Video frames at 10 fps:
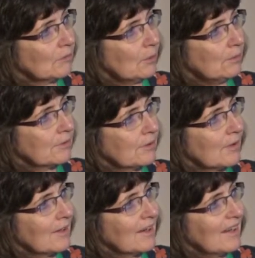oops,
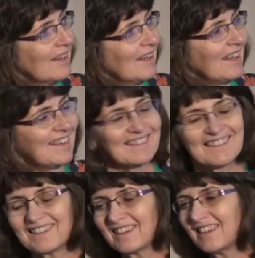sorry,
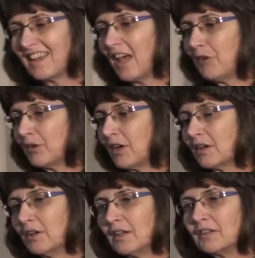in
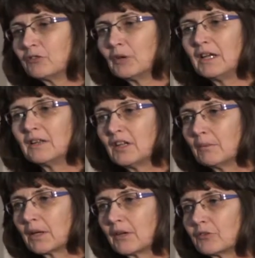Africa, it's really
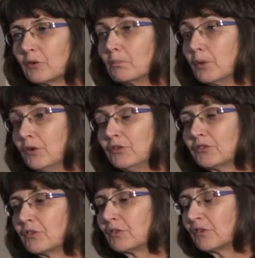endemic. So
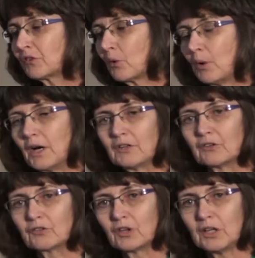most of it is acquired
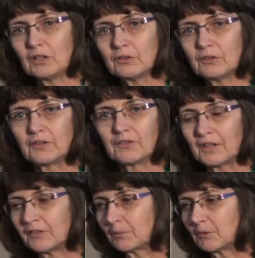in childhood and is
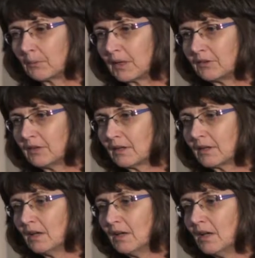asymptomatic.
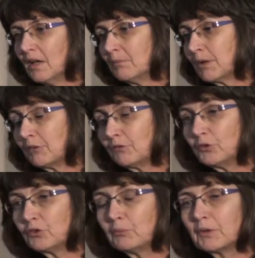But
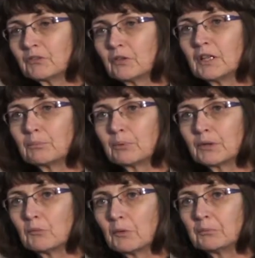unfortunately, we still have
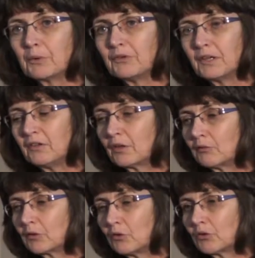pregnant women presenting
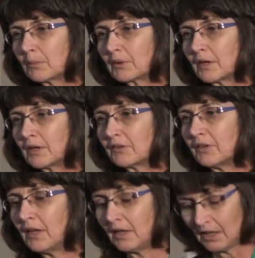with acute hepatitis
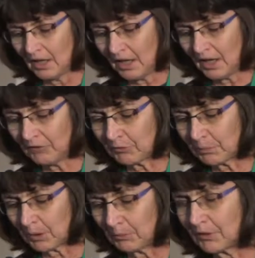A, and they've
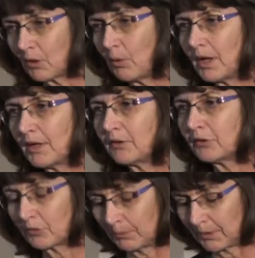probably acquired
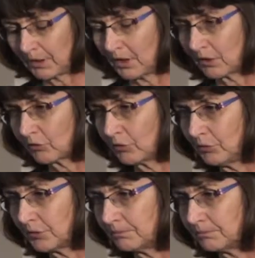this from their young
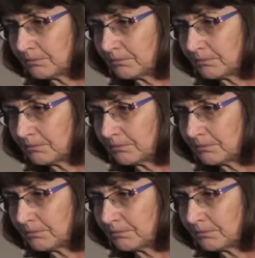children.